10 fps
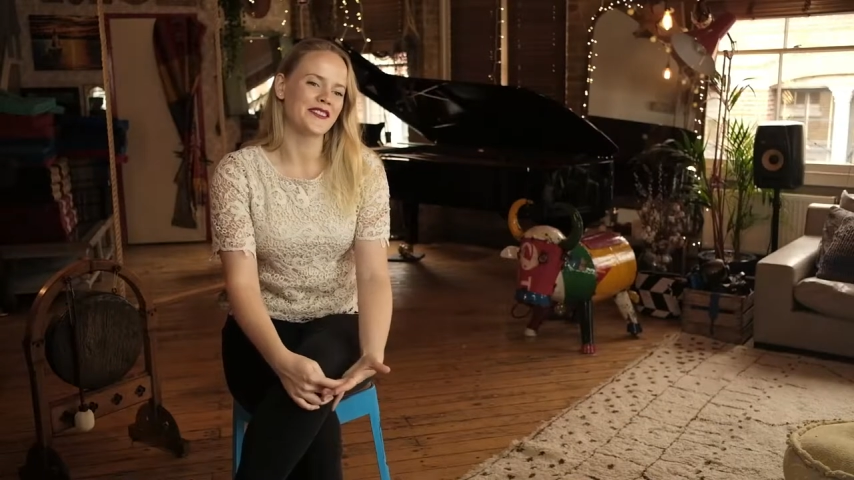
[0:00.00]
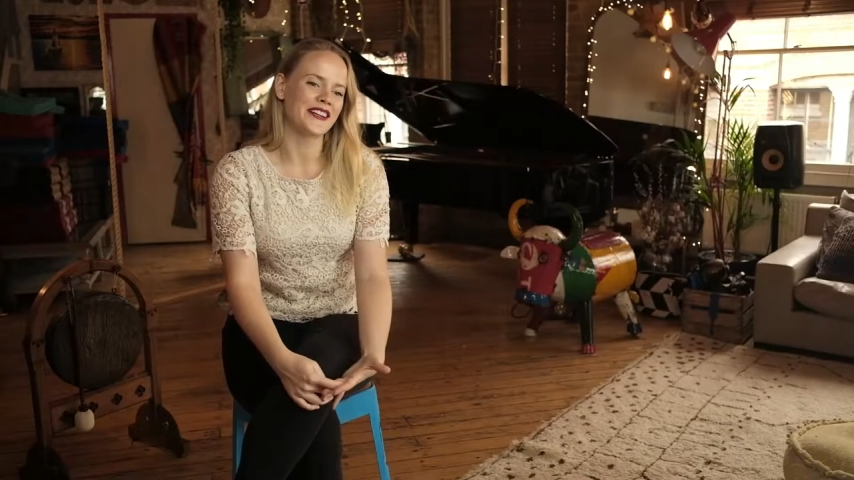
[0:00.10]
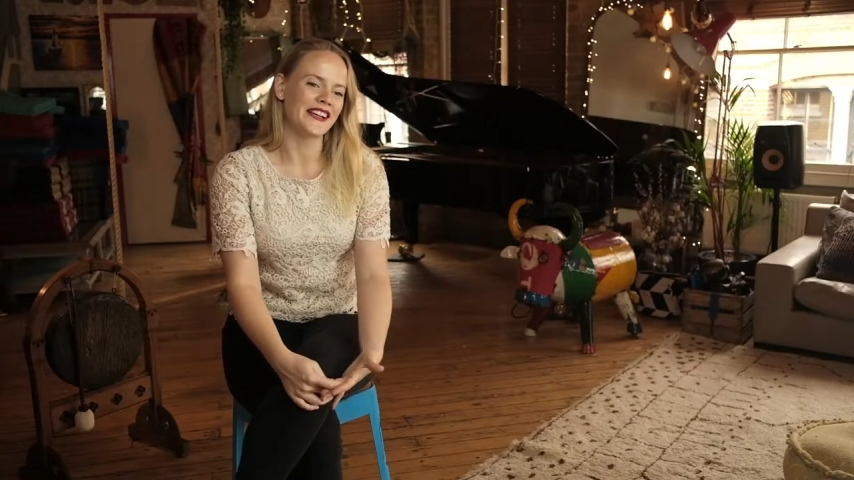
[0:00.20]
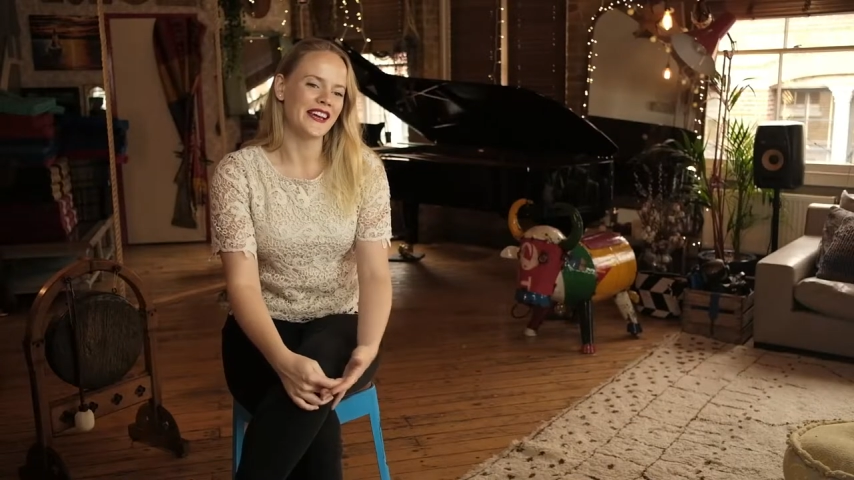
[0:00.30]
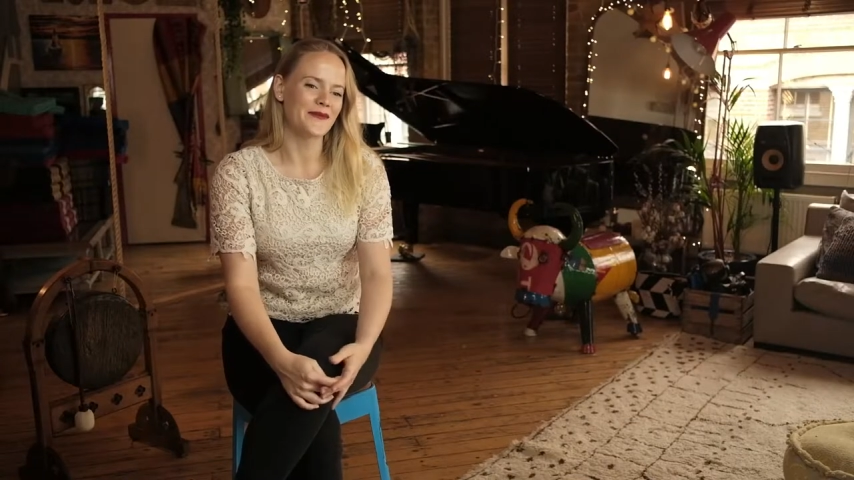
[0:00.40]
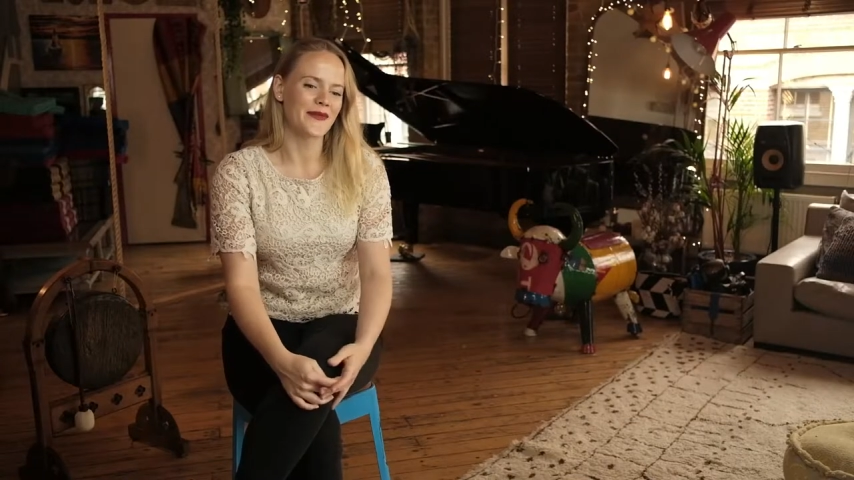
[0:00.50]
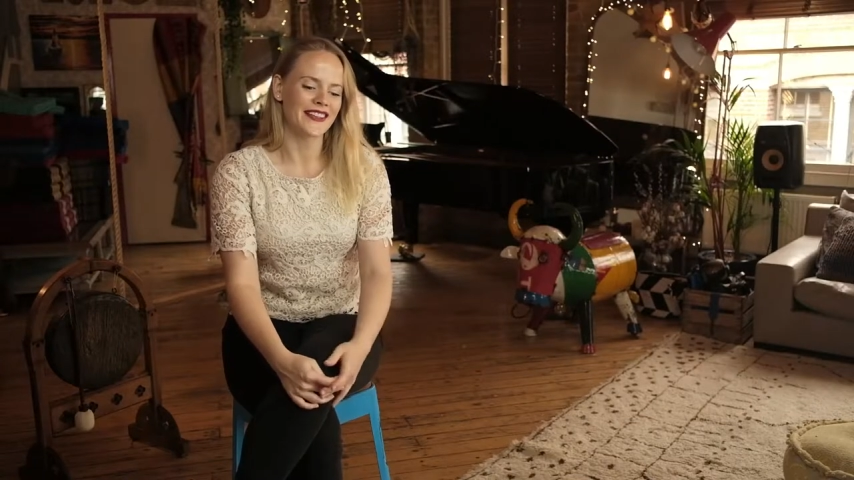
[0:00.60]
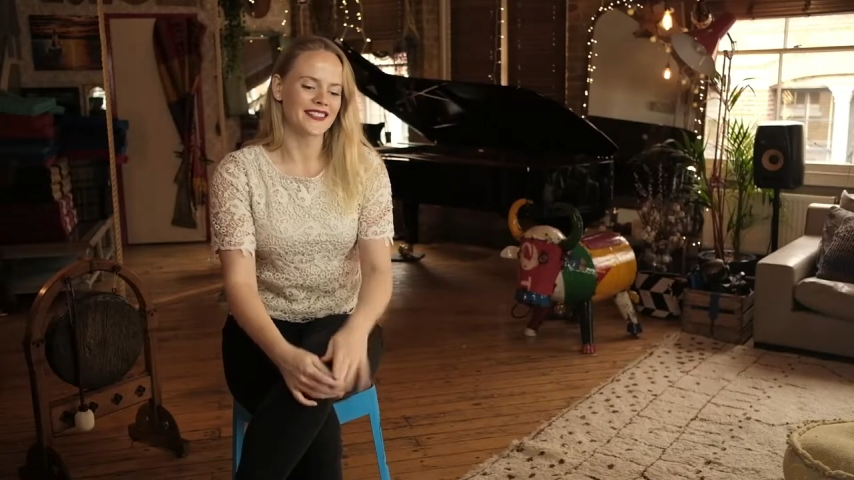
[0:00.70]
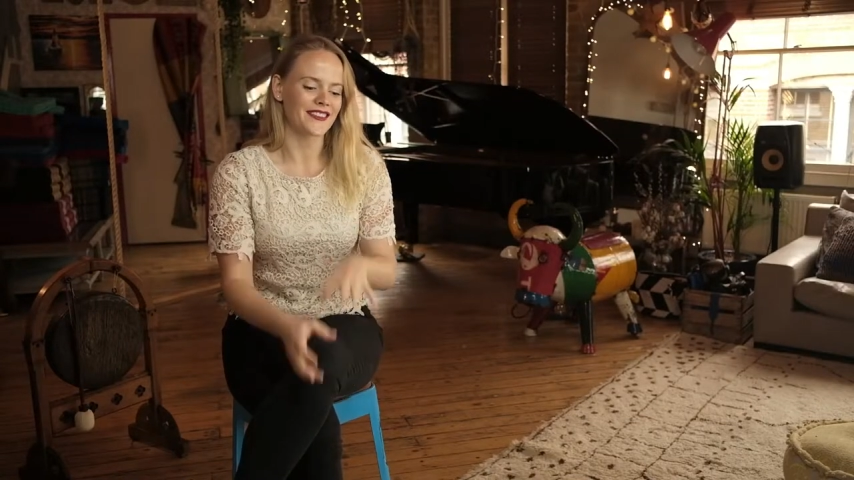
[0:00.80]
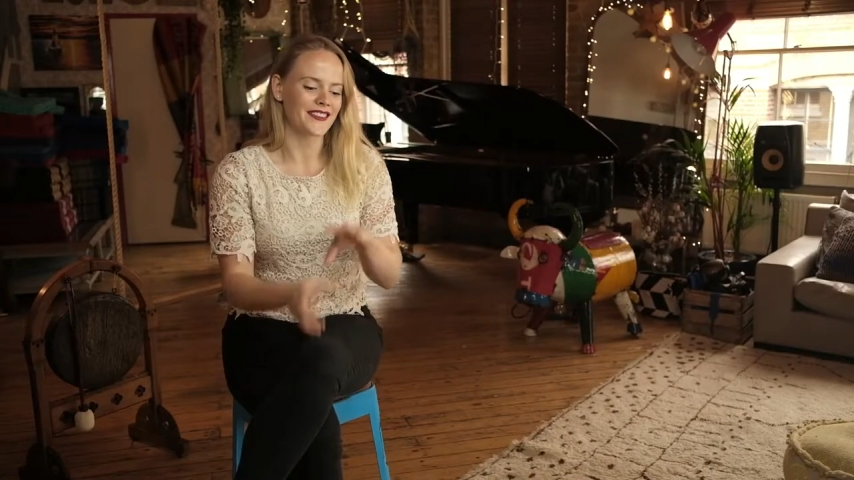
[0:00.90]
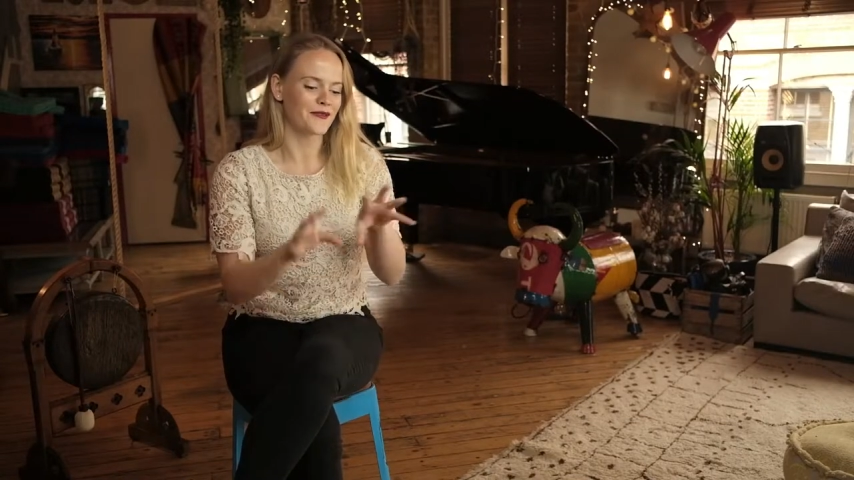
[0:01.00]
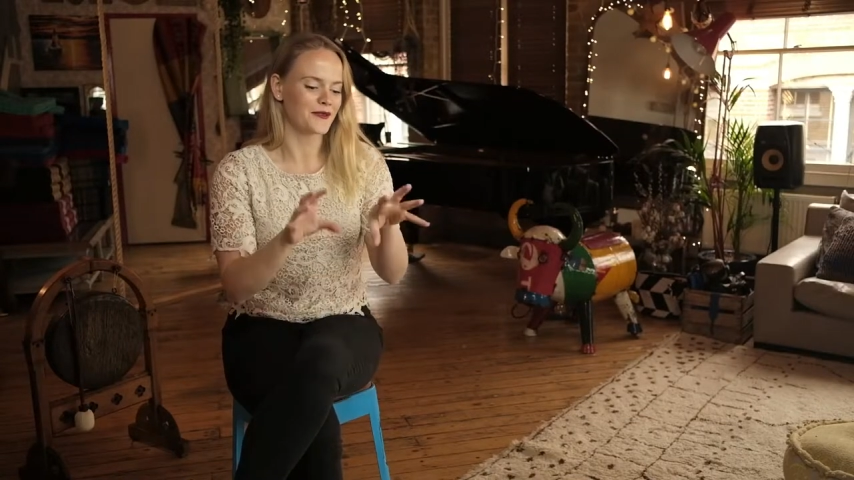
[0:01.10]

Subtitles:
that I liked best, I think,